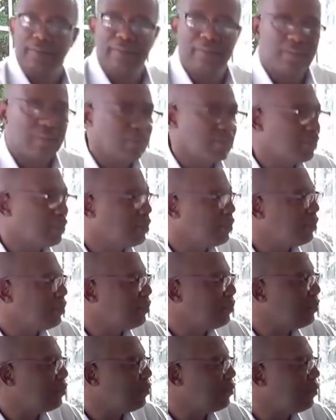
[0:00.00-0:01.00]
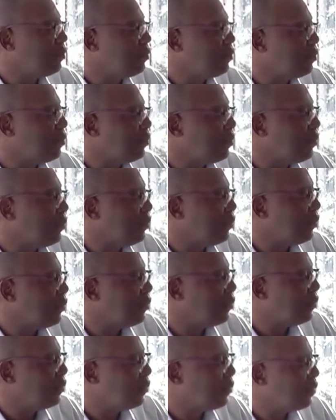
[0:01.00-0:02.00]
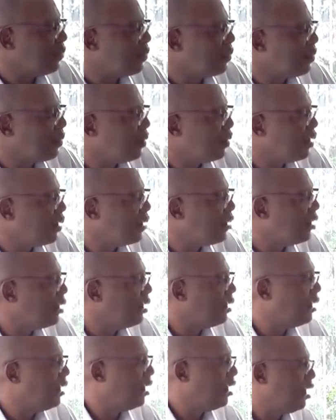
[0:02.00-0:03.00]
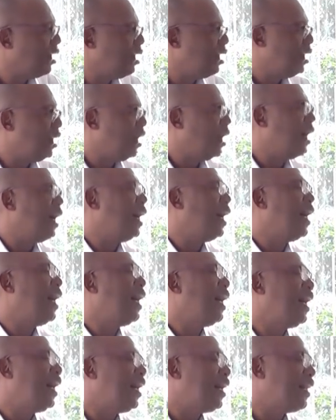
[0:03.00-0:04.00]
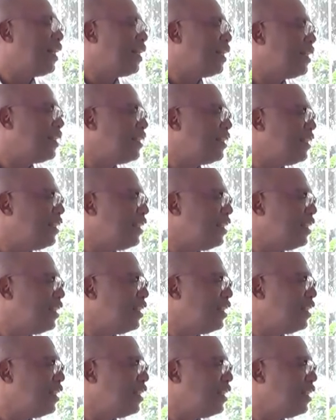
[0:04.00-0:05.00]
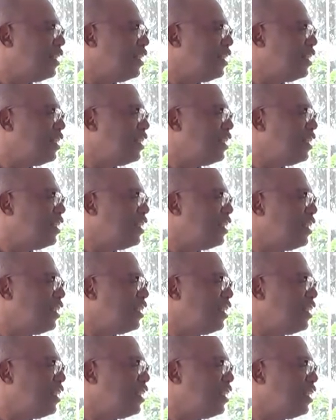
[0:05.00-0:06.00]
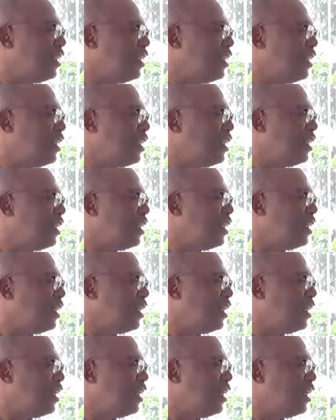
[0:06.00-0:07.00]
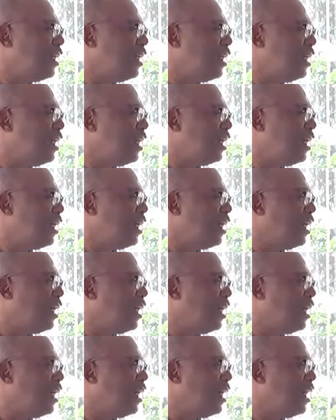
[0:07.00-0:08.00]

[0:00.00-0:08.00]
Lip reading: [no speech]